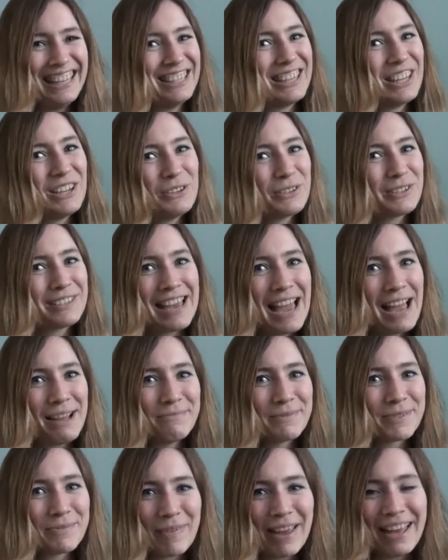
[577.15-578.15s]
Those
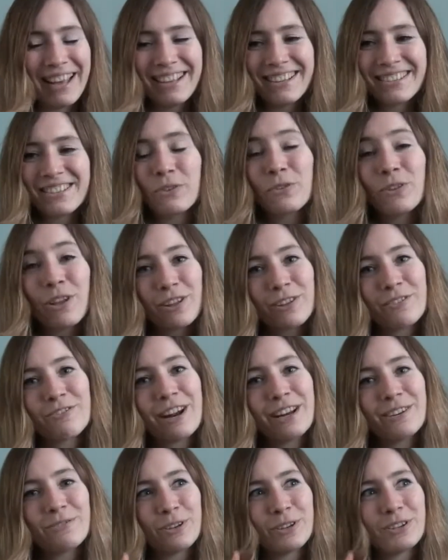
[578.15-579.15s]
damn spells, although the
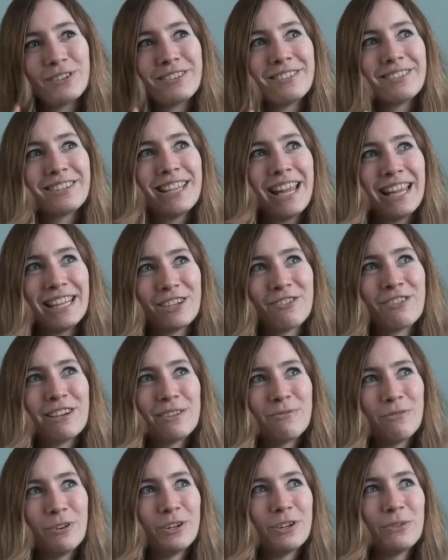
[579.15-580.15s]
red one and the
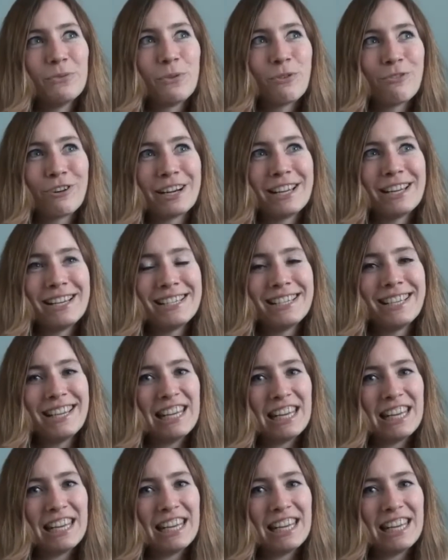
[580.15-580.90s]
green one were really easy.